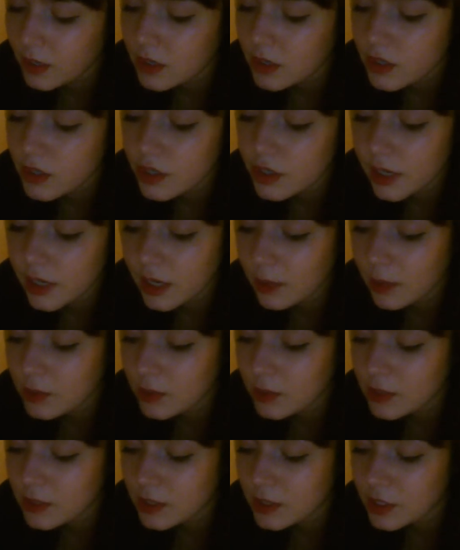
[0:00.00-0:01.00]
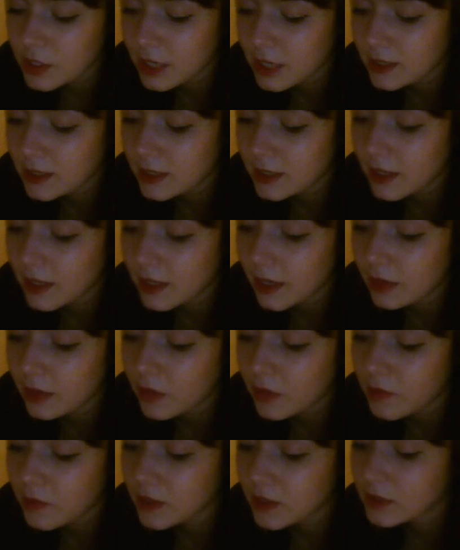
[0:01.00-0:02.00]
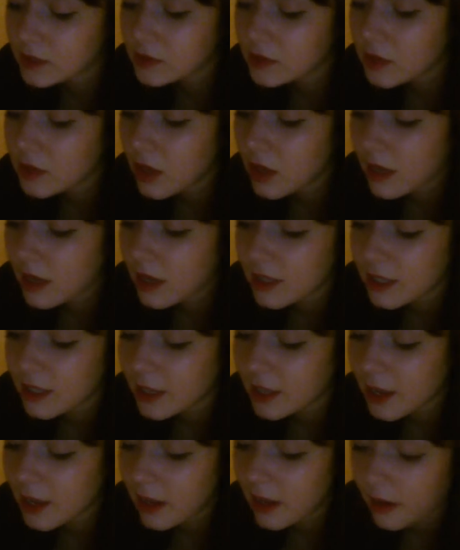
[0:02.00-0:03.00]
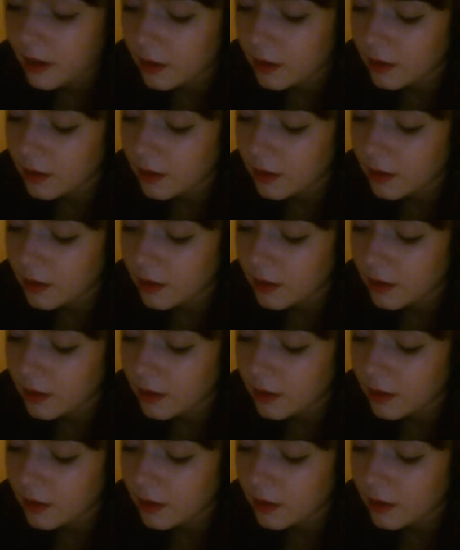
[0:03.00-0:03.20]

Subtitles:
She was the chatelaine of this decay.